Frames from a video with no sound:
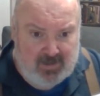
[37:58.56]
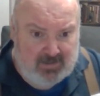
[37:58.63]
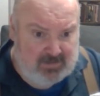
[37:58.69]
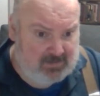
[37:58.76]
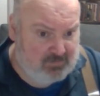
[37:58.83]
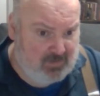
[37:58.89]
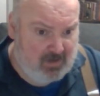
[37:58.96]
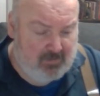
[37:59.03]

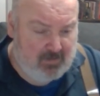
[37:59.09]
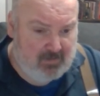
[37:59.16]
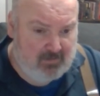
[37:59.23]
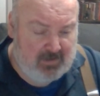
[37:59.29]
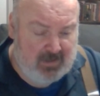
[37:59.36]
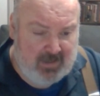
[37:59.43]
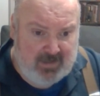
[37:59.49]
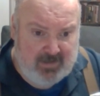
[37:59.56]
tomorrow,
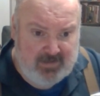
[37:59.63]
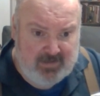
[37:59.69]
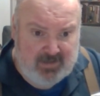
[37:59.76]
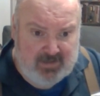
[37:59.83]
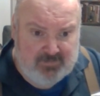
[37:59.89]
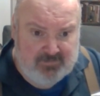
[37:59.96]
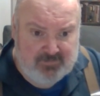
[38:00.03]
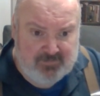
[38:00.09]
and
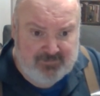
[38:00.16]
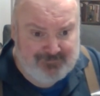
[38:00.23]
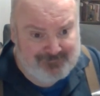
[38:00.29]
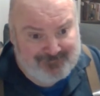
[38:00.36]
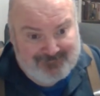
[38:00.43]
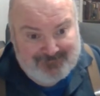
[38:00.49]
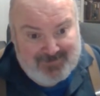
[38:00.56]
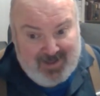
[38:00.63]

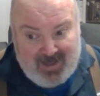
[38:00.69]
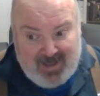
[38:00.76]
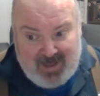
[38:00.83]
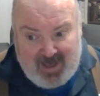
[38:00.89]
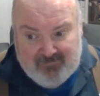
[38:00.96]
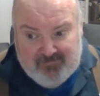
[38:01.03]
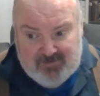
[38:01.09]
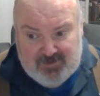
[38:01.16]

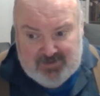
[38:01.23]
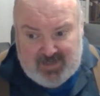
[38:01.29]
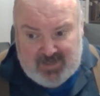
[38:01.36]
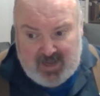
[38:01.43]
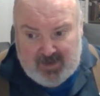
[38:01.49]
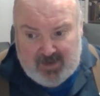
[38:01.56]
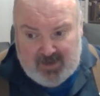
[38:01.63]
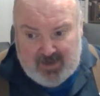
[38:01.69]
have a good day.